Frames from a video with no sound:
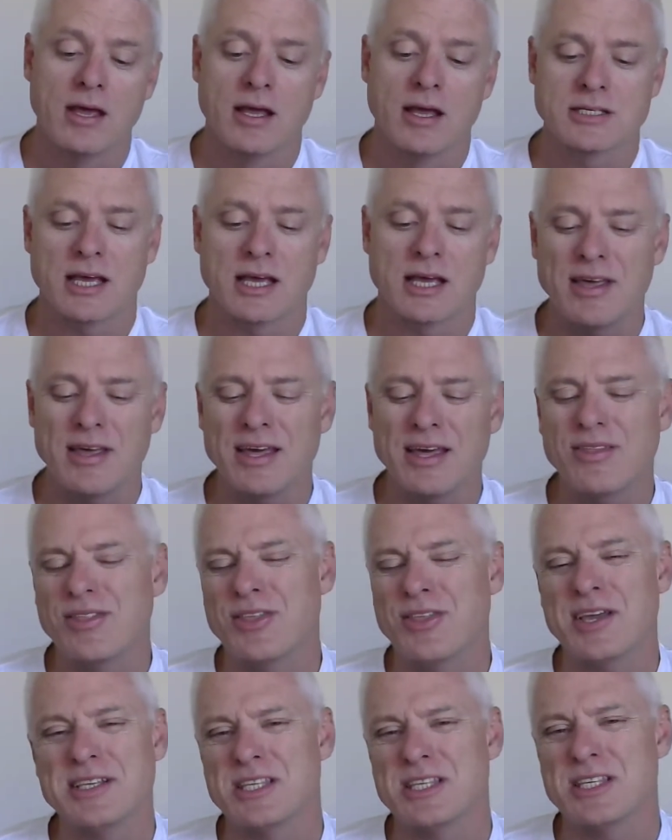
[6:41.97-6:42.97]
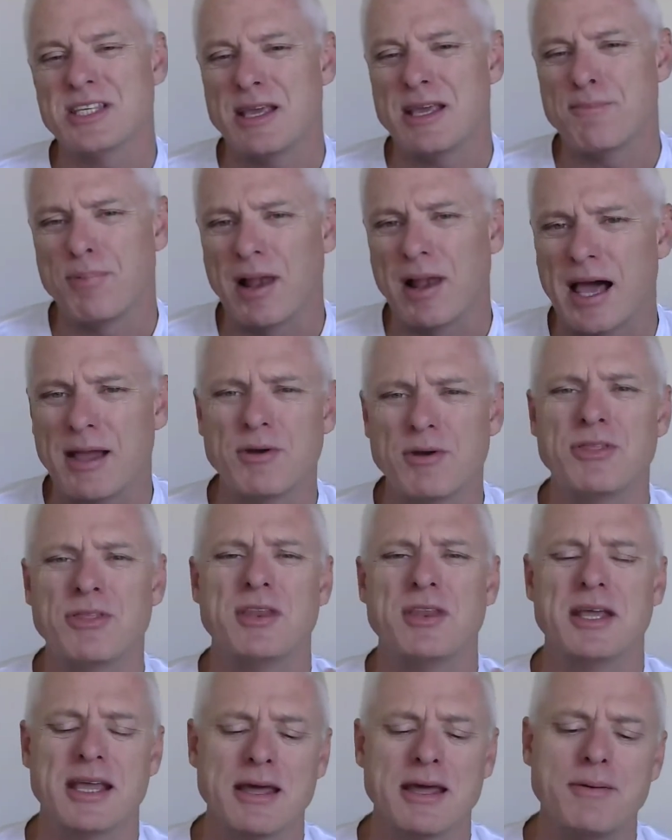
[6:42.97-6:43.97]
So they're the things that you play with,
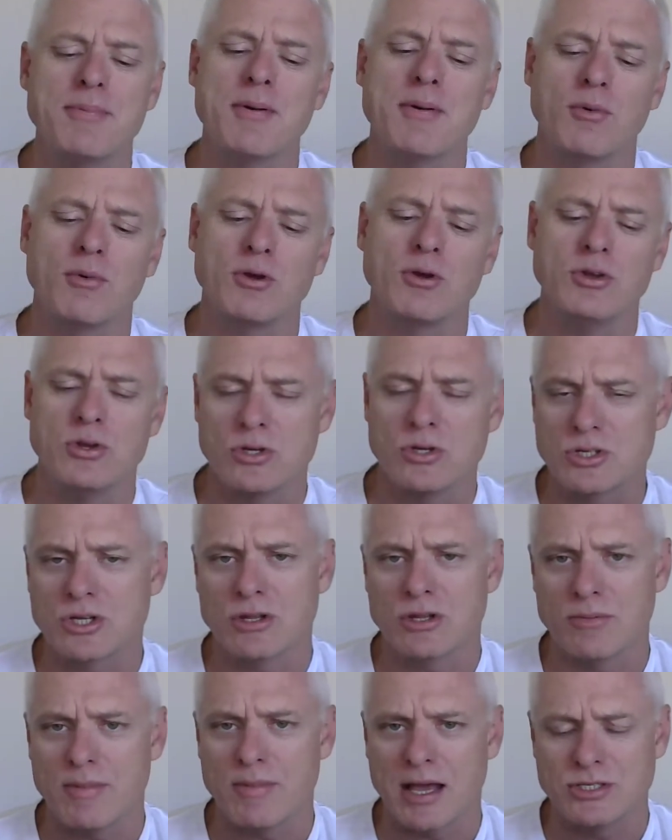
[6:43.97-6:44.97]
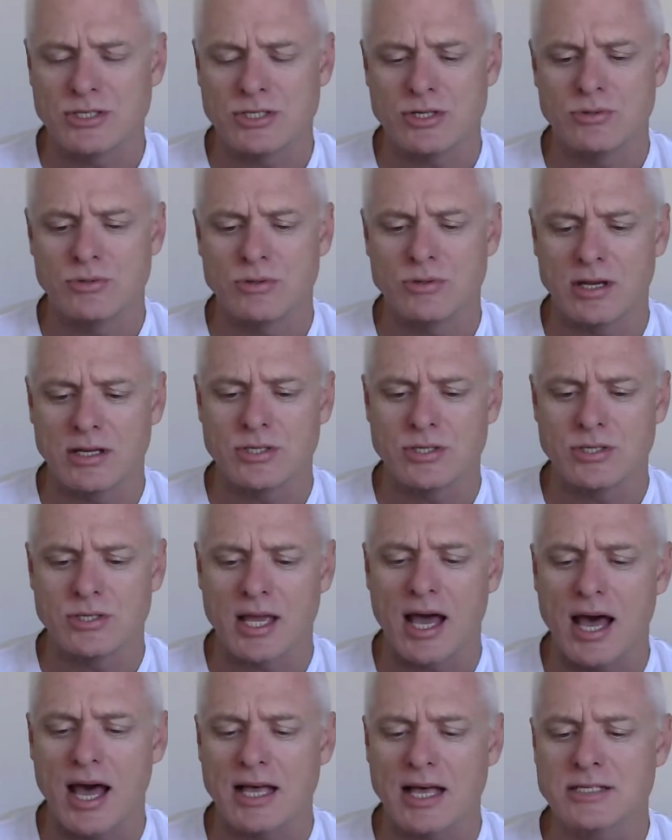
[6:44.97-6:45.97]
and you get a bit more used to them as you
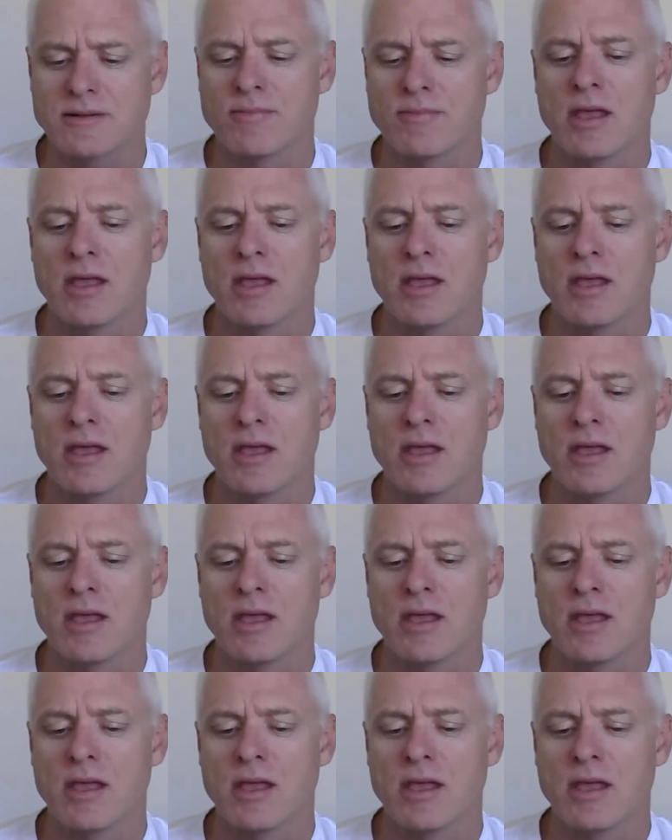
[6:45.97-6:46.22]
cast.